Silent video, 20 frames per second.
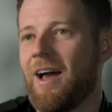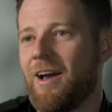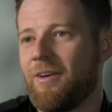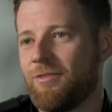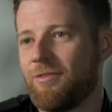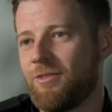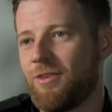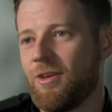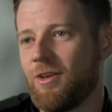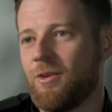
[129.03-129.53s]

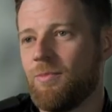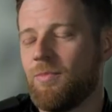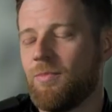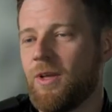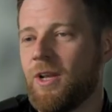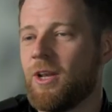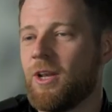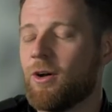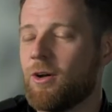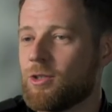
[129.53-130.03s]
After
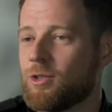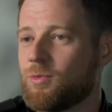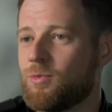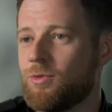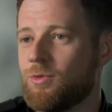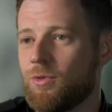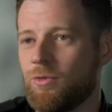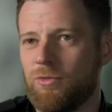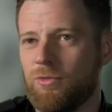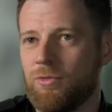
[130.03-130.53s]
being in
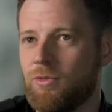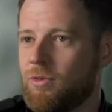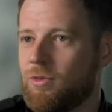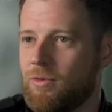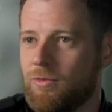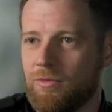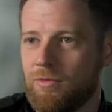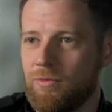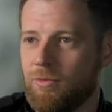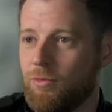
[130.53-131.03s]
hospital
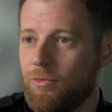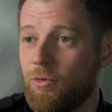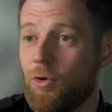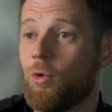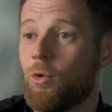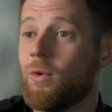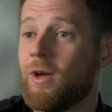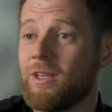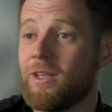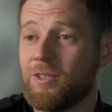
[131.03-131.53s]
for
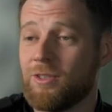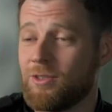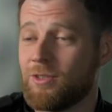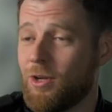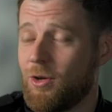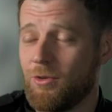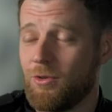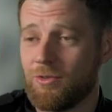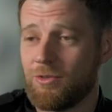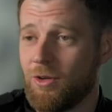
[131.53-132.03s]
four weeks in
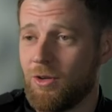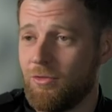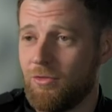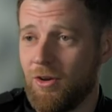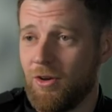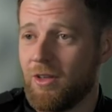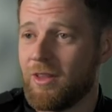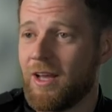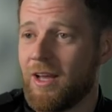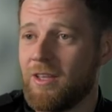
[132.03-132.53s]
total so
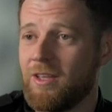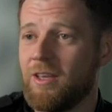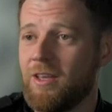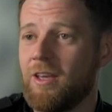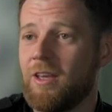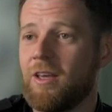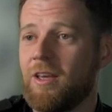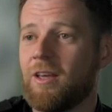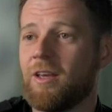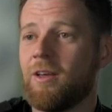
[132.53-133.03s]
far that
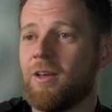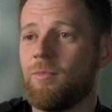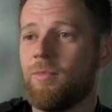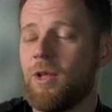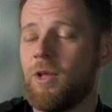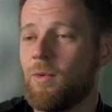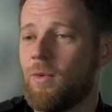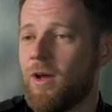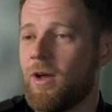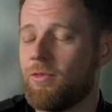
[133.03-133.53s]
year,
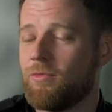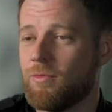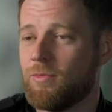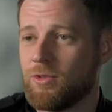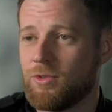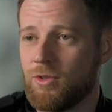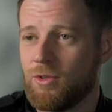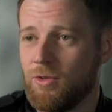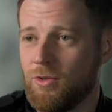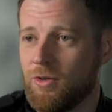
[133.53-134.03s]
being away from
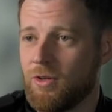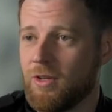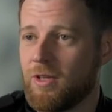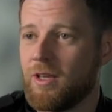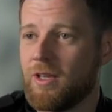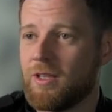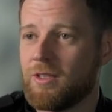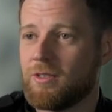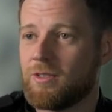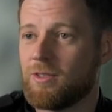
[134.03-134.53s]
my two young
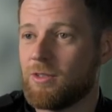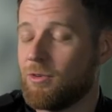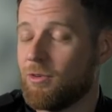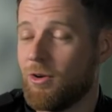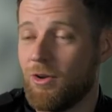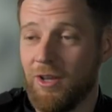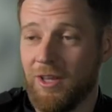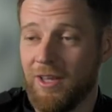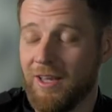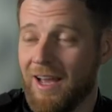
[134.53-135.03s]
kids who
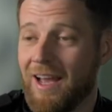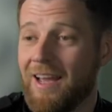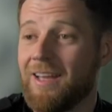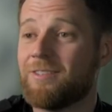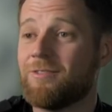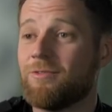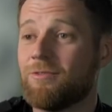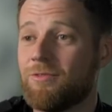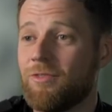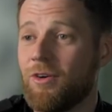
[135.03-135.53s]
are only
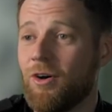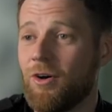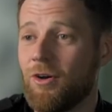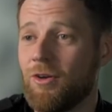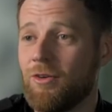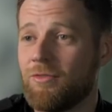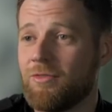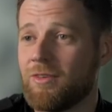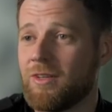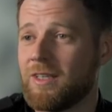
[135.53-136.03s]
eight and
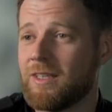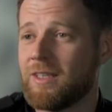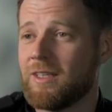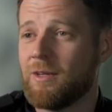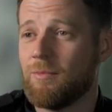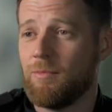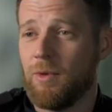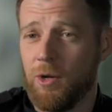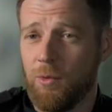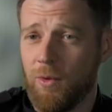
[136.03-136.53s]
five,
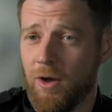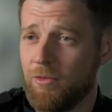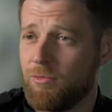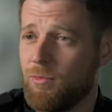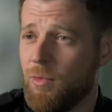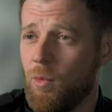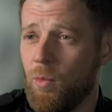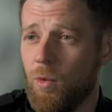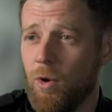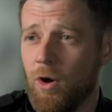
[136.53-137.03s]
being away
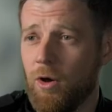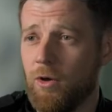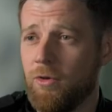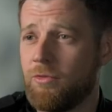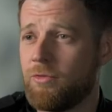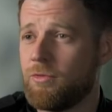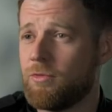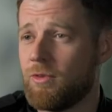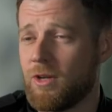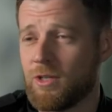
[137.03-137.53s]
from my
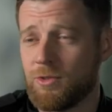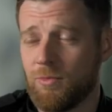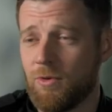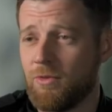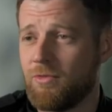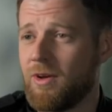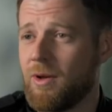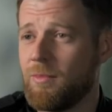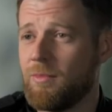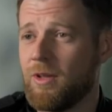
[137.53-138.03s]
wife, the rest of
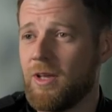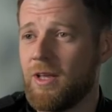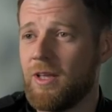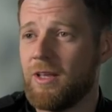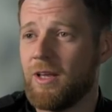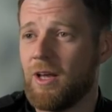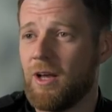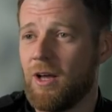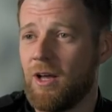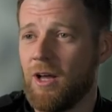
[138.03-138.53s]
my
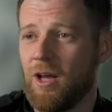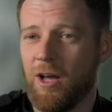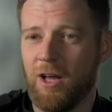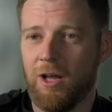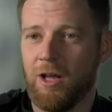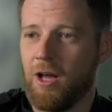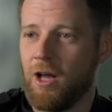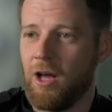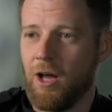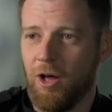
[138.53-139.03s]
family,
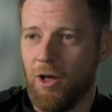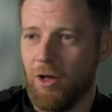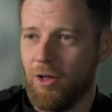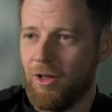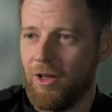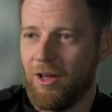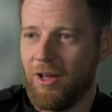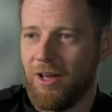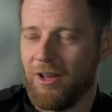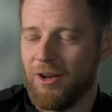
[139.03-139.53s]

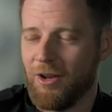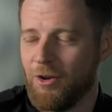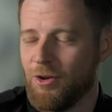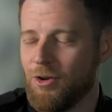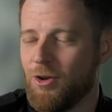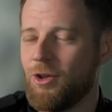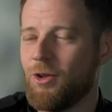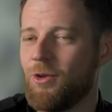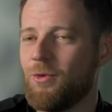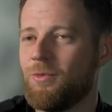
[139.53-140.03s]
and I
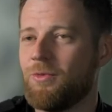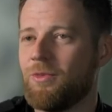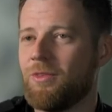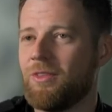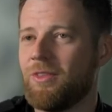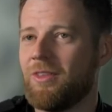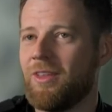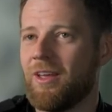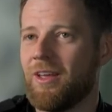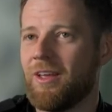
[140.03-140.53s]
knew
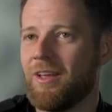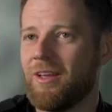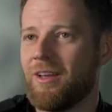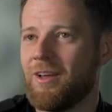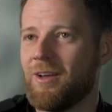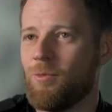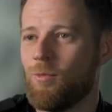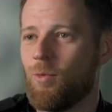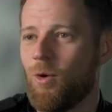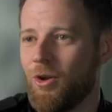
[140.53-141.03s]
that
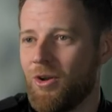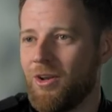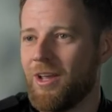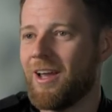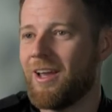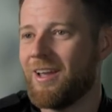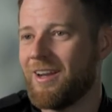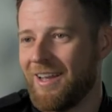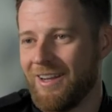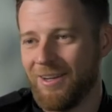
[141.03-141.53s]
one
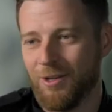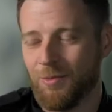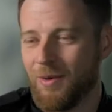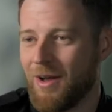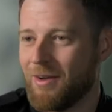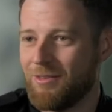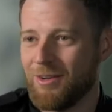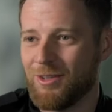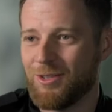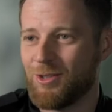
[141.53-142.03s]
day I'd end up
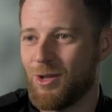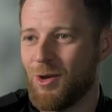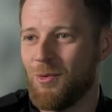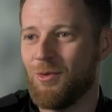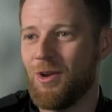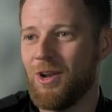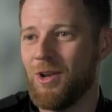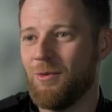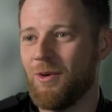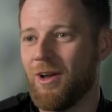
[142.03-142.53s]
having a
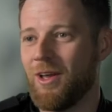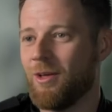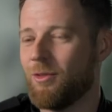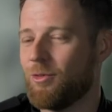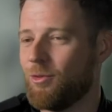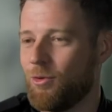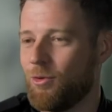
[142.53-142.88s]
stoma anyway, I